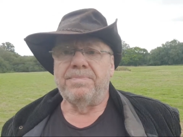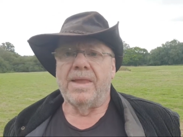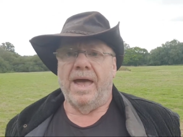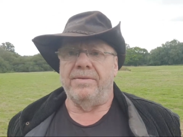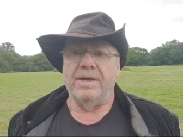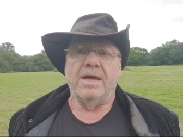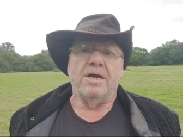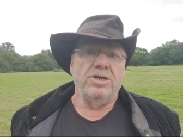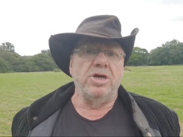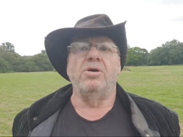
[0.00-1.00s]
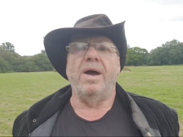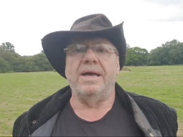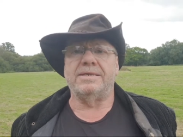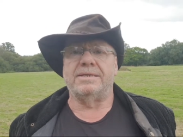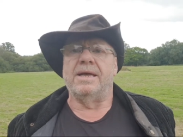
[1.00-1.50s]
And the
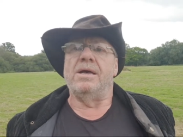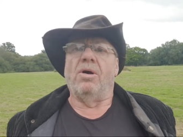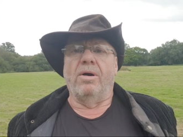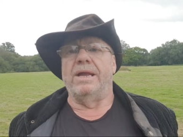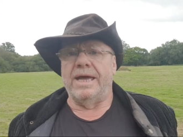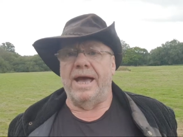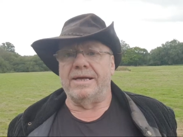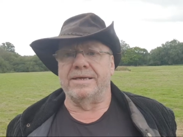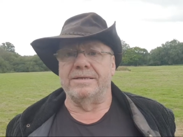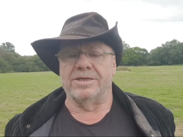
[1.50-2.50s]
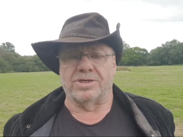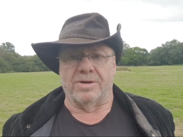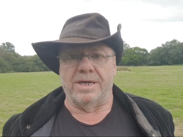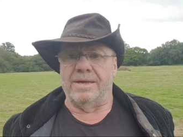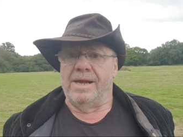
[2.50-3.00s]
US oil and gas
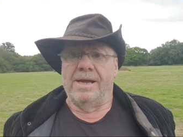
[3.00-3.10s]
industry